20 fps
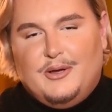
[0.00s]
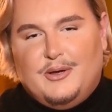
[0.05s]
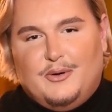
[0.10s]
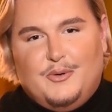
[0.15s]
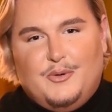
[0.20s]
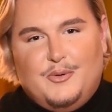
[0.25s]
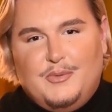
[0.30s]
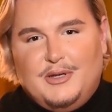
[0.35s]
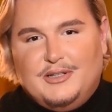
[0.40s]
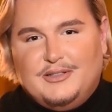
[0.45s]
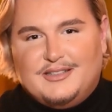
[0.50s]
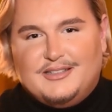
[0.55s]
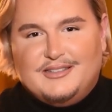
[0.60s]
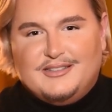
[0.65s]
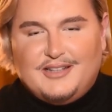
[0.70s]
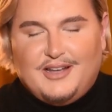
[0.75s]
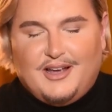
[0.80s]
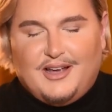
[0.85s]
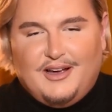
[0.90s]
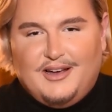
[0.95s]
almost
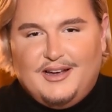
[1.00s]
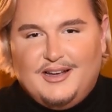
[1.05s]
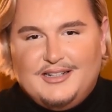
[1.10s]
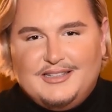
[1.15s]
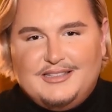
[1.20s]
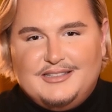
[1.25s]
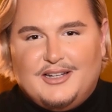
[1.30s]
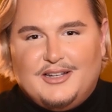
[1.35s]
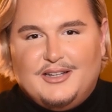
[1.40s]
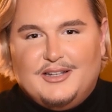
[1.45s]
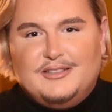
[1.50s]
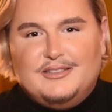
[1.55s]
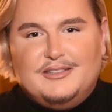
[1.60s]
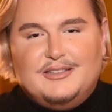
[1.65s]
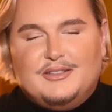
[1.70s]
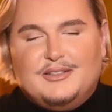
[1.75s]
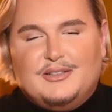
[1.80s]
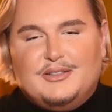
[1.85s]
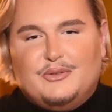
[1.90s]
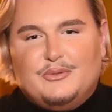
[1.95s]
entirely
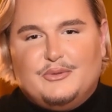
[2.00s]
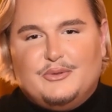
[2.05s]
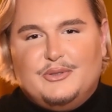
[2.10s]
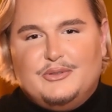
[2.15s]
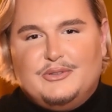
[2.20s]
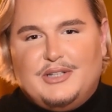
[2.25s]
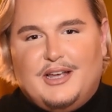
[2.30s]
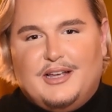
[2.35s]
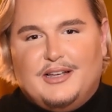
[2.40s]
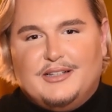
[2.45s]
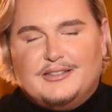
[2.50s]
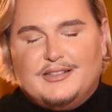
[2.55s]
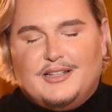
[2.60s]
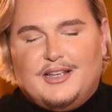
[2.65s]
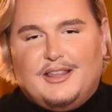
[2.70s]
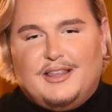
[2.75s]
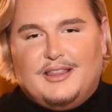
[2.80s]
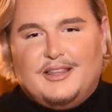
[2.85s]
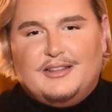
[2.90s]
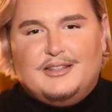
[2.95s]
done through Daz.
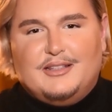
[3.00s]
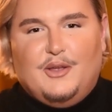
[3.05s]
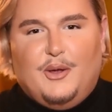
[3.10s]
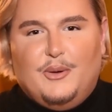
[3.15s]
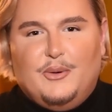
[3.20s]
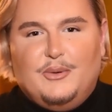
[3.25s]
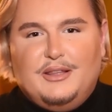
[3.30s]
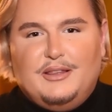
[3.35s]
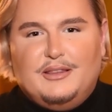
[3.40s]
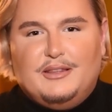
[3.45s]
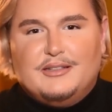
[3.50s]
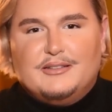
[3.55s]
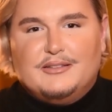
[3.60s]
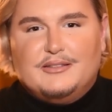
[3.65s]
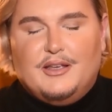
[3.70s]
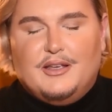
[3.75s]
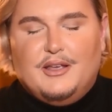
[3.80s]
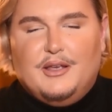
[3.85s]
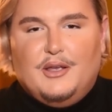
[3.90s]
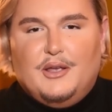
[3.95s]
I think the only things
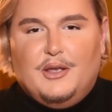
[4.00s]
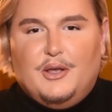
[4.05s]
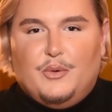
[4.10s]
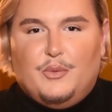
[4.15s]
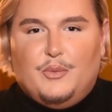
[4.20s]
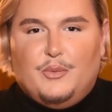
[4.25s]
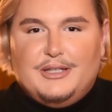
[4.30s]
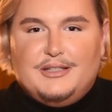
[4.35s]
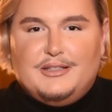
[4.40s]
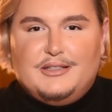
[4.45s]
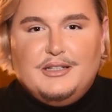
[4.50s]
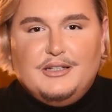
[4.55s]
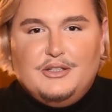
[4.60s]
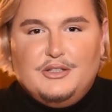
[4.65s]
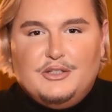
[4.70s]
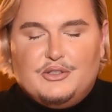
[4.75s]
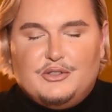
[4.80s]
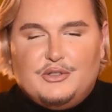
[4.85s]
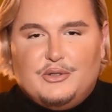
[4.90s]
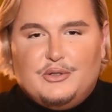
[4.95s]
we
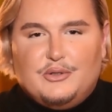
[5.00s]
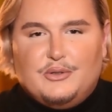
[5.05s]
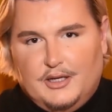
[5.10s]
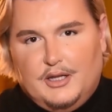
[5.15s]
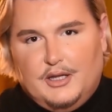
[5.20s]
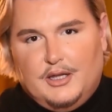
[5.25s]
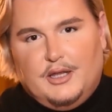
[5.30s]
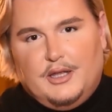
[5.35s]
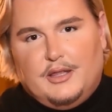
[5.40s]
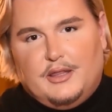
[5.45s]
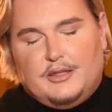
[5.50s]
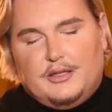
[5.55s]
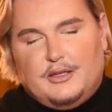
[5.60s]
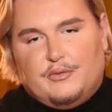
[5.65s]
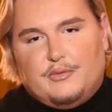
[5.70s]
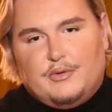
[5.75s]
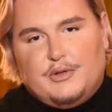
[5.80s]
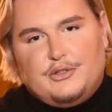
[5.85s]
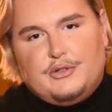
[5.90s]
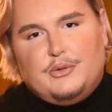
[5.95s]
didn't do the
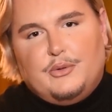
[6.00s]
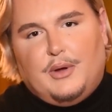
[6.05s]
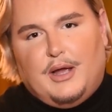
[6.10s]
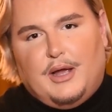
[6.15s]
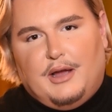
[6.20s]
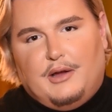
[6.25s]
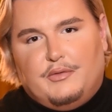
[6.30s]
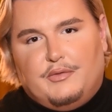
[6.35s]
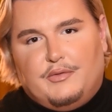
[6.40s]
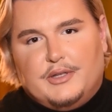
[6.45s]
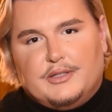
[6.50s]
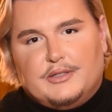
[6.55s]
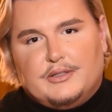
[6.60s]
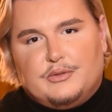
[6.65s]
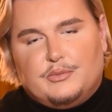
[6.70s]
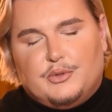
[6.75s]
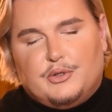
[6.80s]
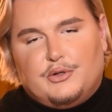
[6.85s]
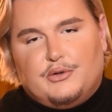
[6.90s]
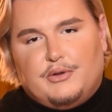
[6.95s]
original
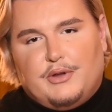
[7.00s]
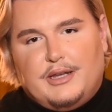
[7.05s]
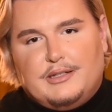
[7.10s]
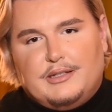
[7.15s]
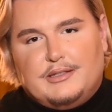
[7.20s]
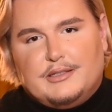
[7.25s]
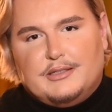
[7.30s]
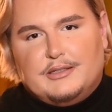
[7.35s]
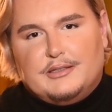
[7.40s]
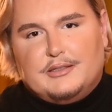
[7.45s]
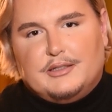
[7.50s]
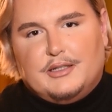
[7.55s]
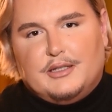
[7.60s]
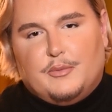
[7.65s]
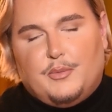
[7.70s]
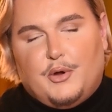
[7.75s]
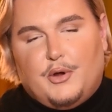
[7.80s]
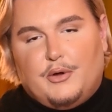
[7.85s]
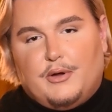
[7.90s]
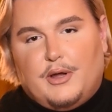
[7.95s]
outfits were created in a
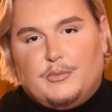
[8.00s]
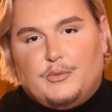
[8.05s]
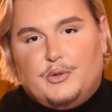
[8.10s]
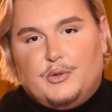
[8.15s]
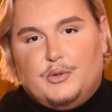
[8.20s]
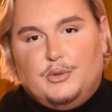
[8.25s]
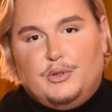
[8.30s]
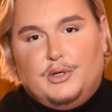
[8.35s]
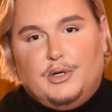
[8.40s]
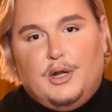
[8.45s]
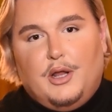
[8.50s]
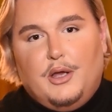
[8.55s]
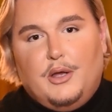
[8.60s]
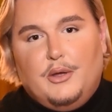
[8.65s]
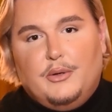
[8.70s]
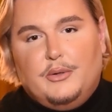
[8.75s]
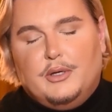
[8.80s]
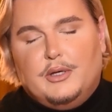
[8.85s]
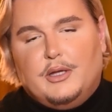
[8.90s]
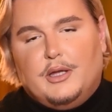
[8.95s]
program called
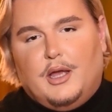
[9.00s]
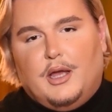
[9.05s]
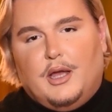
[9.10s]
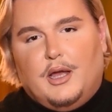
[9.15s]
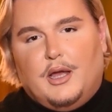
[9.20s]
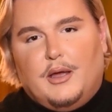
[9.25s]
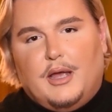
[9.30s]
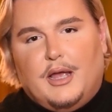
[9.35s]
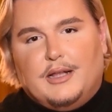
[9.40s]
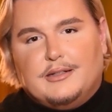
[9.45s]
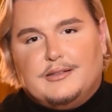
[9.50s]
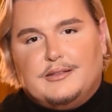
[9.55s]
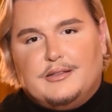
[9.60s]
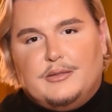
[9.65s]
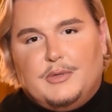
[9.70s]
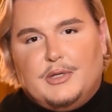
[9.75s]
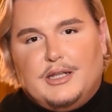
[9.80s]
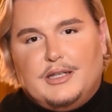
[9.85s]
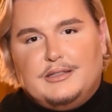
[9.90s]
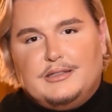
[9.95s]
CLO uh, and
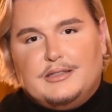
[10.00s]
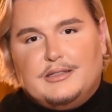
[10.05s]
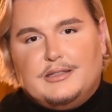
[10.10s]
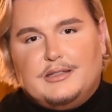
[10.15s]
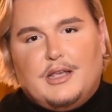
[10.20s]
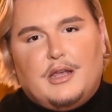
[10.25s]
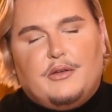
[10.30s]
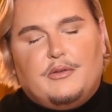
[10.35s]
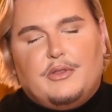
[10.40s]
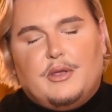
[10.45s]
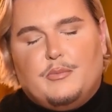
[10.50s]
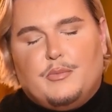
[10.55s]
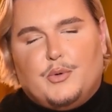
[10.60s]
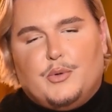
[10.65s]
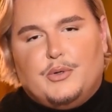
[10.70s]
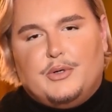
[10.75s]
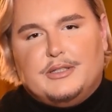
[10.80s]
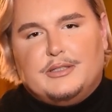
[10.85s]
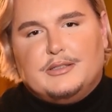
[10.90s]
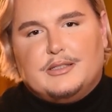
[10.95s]
simulated there and then
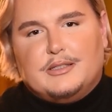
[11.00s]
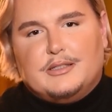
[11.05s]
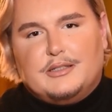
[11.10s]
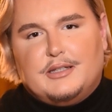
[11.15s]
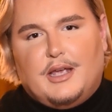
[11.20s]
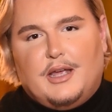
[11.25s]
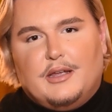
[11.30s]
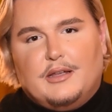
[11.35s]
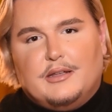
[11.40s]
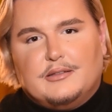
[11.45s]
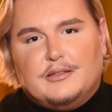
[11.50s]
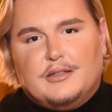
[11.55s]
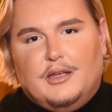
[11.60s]
brought into Daz.